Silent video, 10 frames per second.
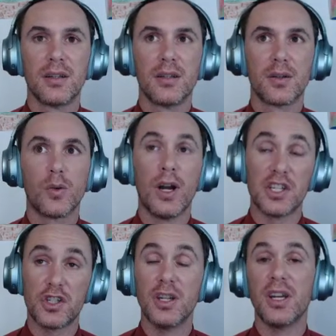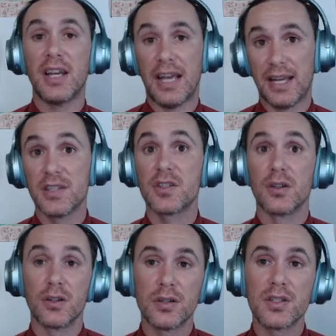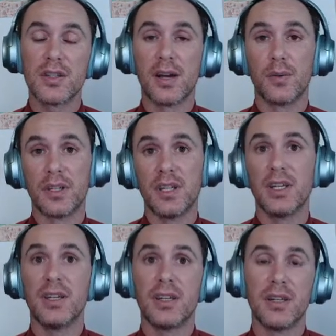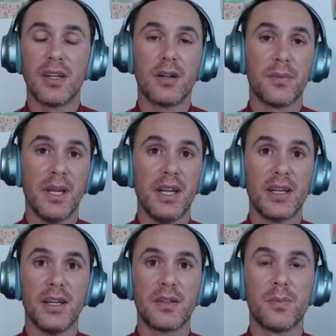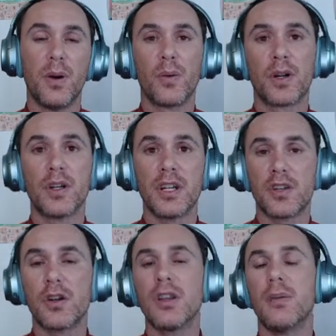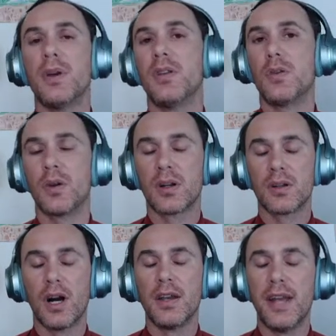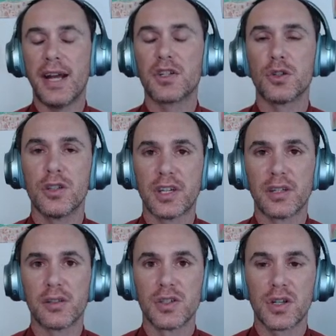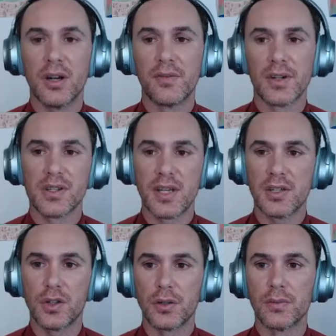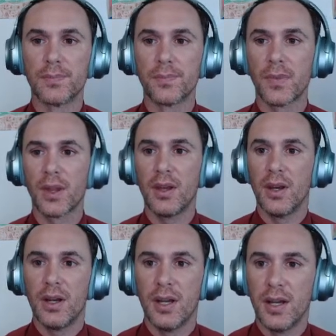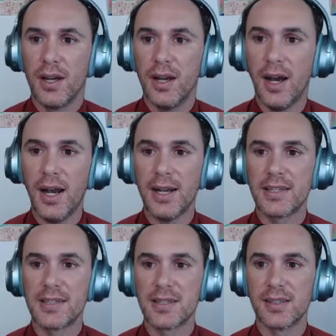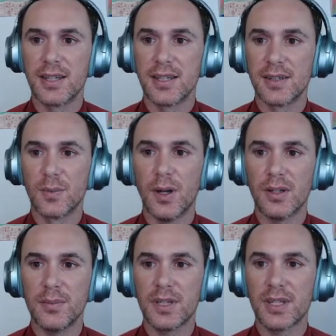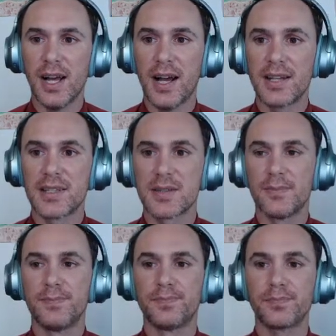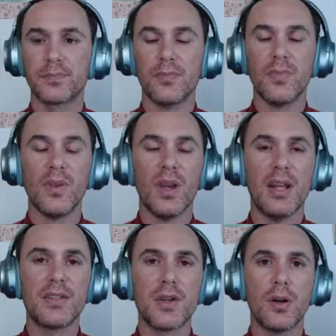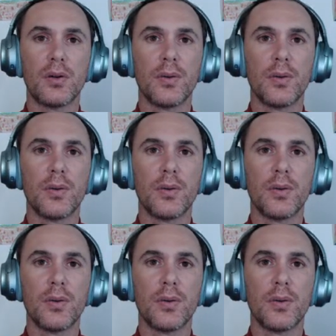question and answers that we did in intermediate, but we're going to turn them into a natural English conversation. Hi, Sile. Welcome to class. And so